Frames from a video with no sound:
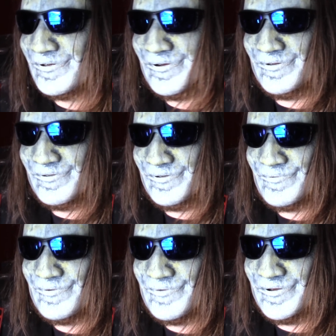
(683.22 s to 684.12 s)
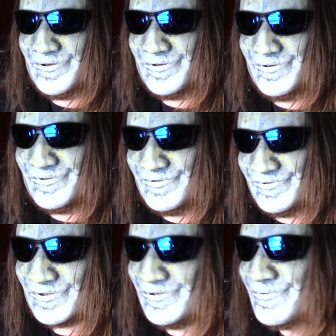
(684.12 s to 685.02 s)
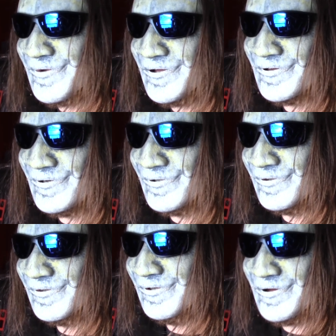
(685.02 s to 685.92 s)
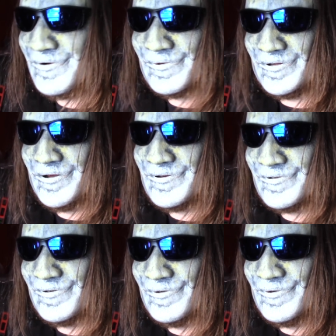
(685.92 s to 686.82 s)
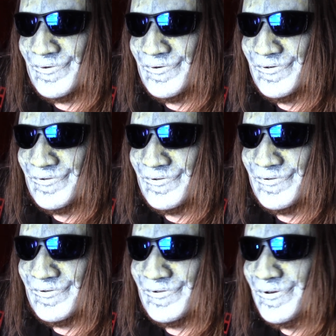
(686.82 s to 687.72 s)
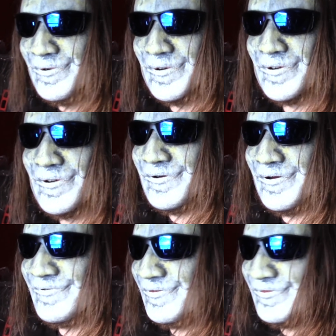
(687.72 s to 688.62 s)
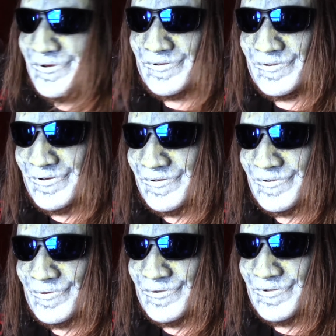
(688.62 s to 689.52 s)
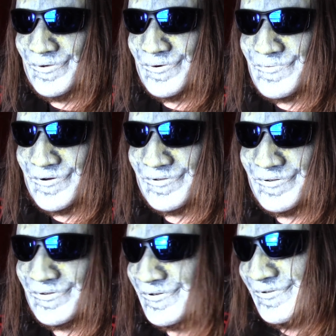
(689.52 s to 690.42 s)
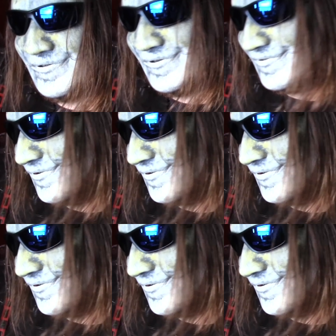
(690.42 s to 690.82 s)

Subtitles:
concept to me, I guess. My goals, I would like to tour. I have a fascination with tour buses. I love